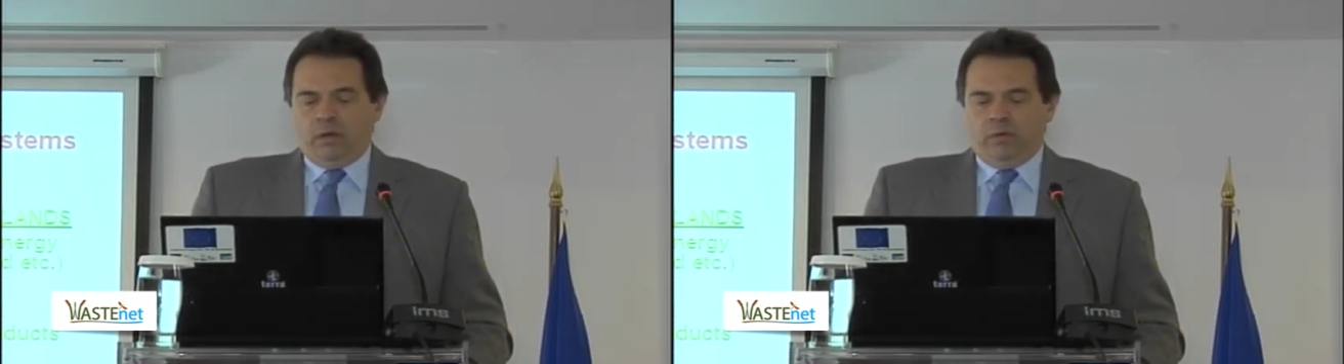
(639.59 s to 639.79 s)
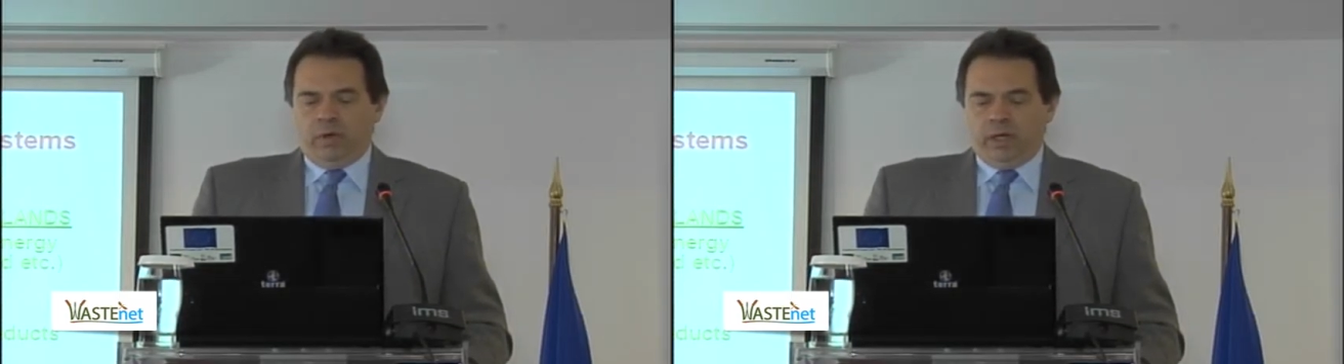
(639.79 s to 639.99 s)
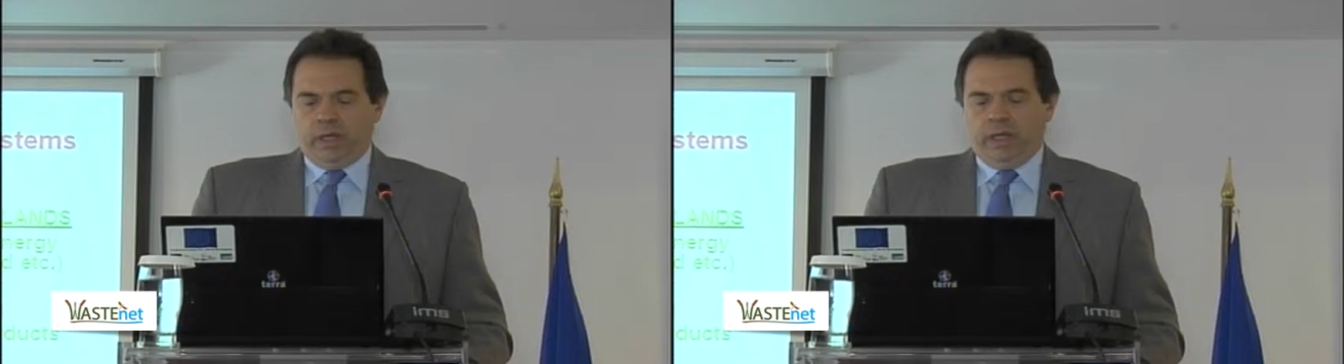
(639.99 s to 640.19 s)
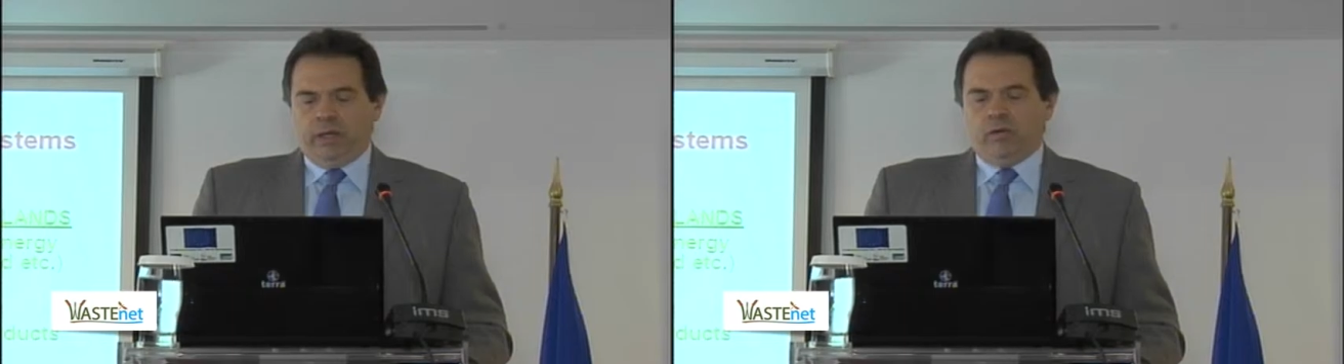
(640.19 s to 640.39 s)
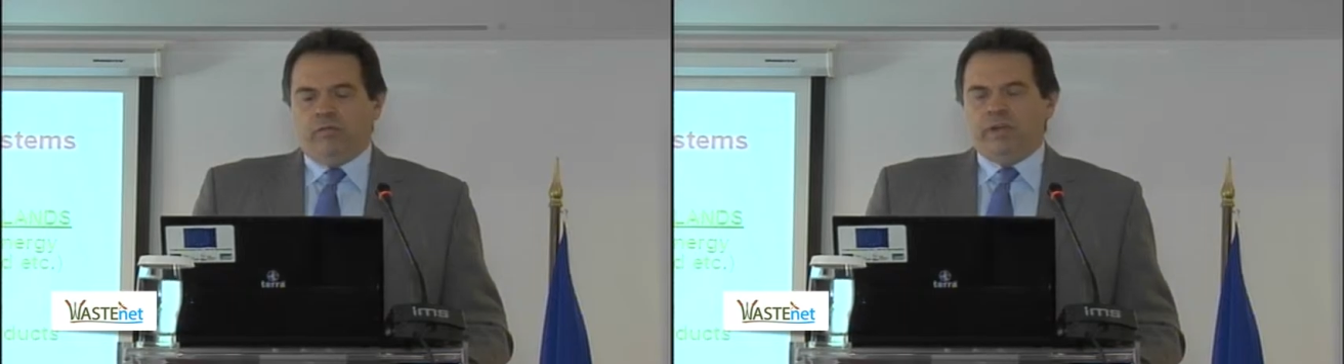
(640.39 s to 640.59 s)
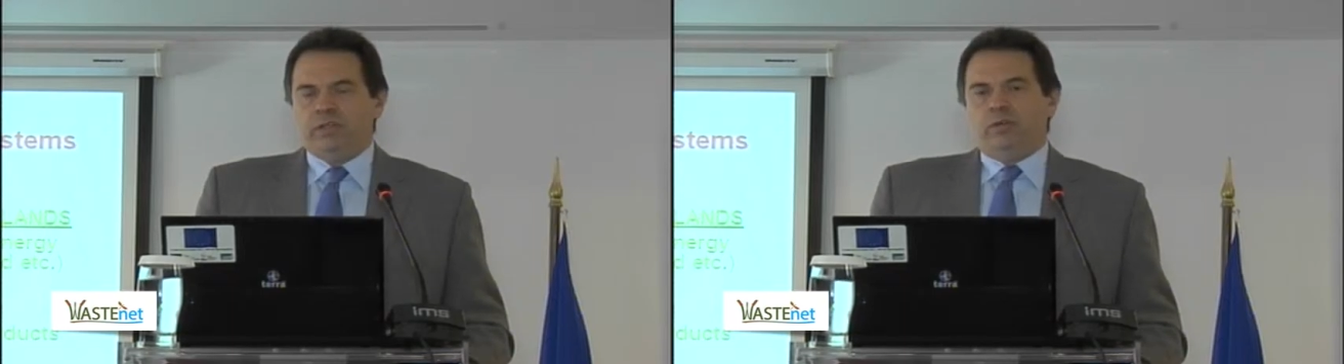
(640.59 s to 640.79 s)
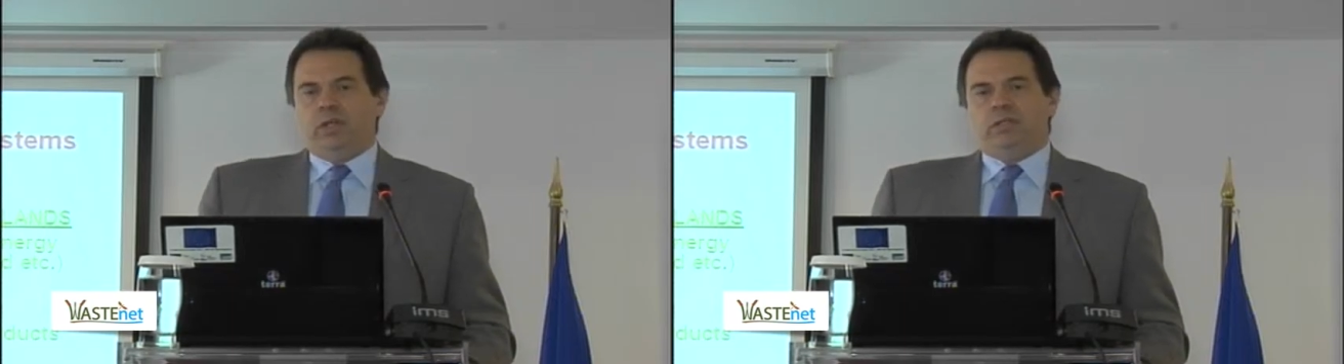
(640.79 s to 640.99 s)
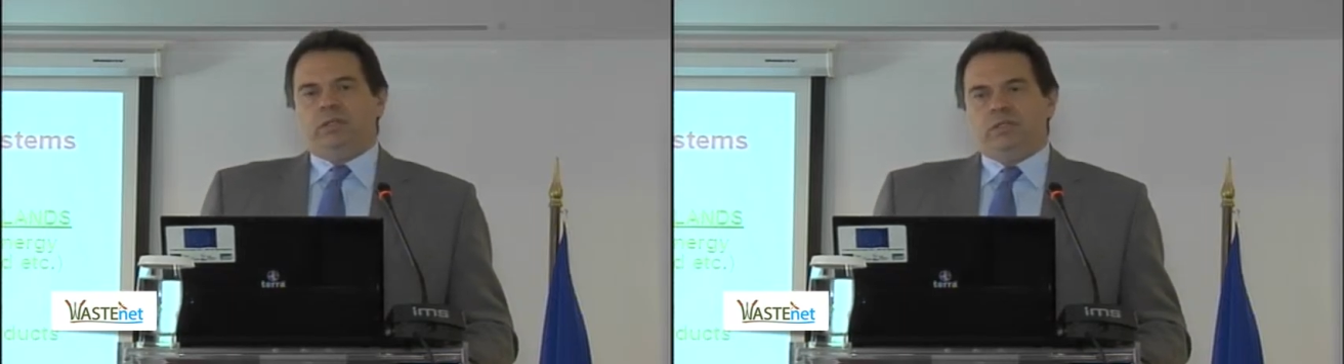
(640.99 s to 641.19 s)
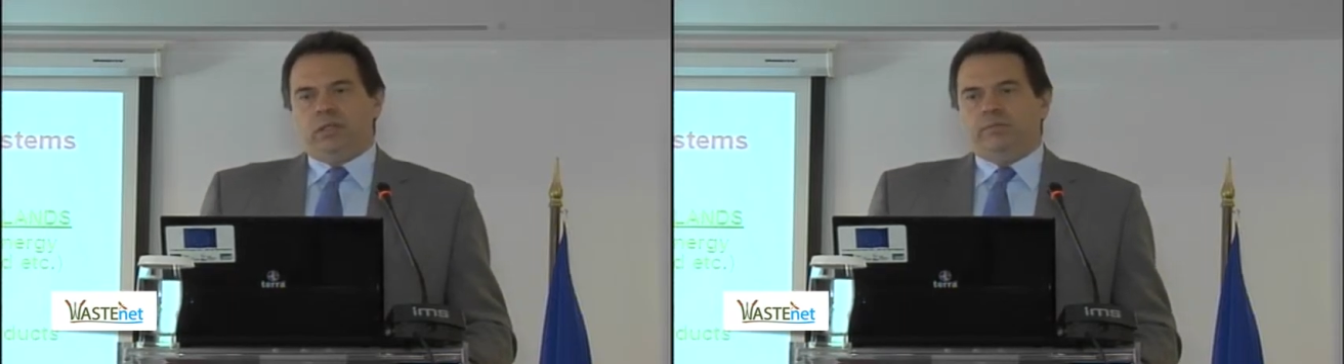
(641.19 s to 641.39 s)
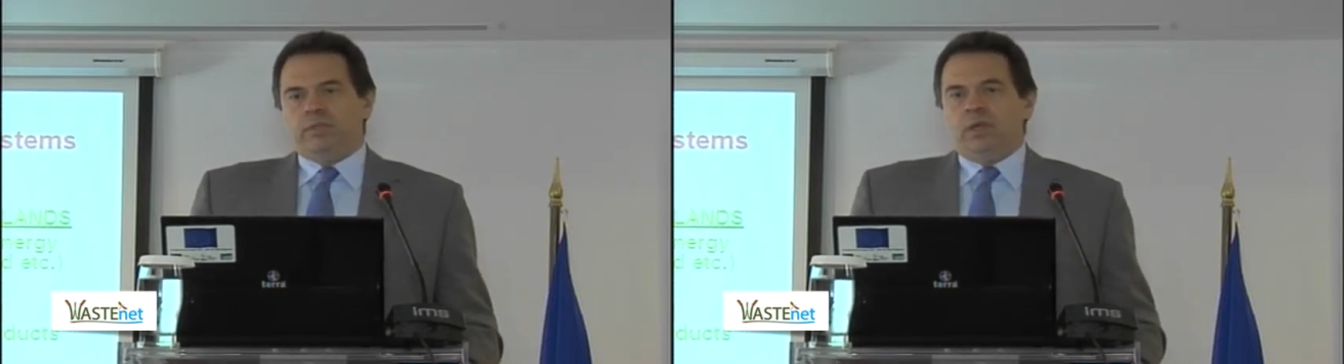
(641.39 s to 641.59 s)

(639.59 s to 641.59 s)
where here in conventional systems,